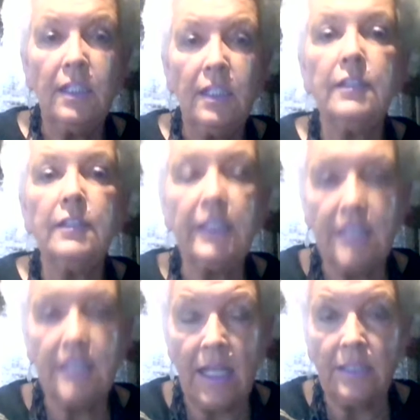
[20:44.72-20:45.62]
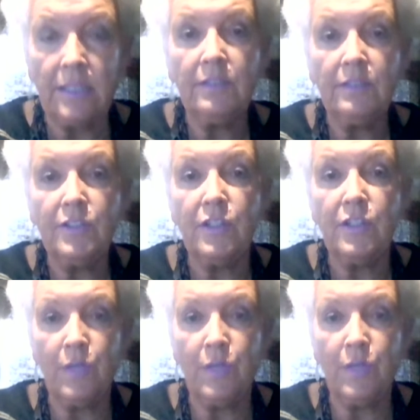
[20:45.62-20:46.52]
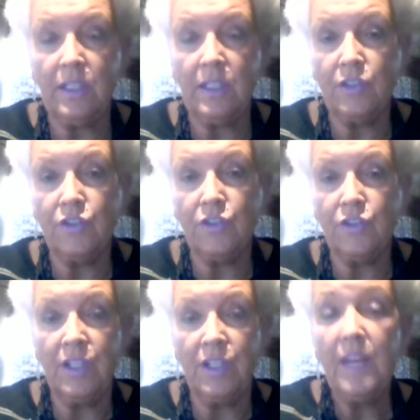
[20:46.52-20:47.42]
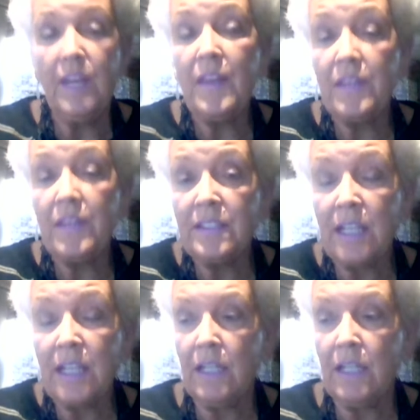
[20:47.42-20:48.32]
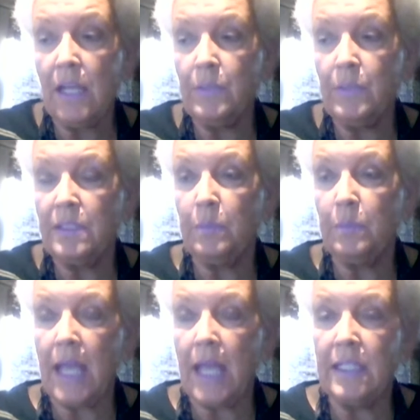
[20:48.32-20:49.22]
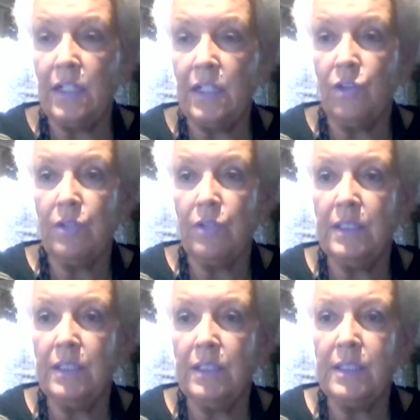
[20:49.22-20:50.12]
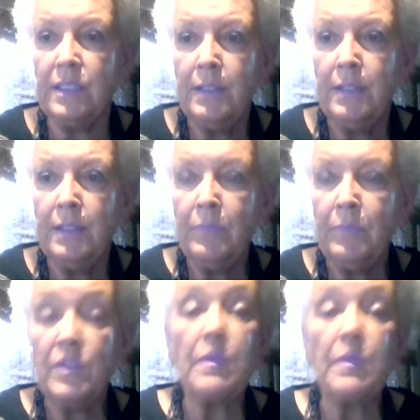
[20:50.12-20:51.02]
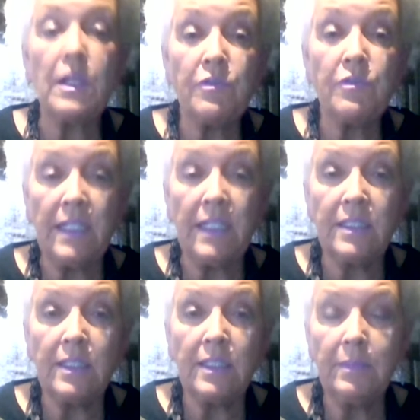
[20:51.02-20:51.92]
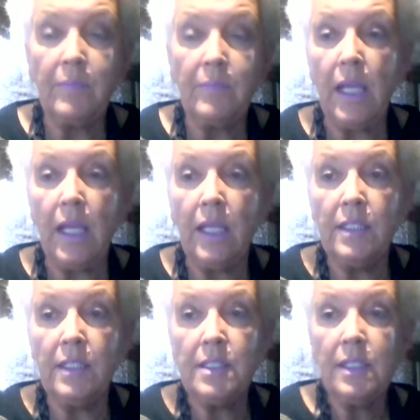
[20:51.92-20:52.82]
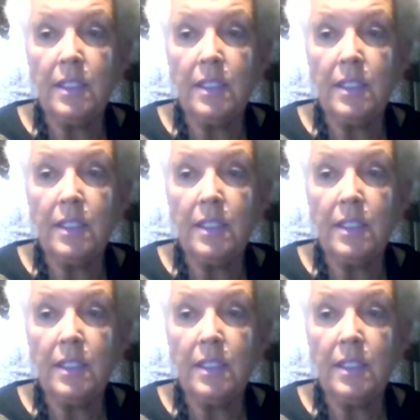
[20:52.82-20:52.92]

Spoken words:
clicked yet to the degree that it should. The second thing I would simply add here is something on financing. And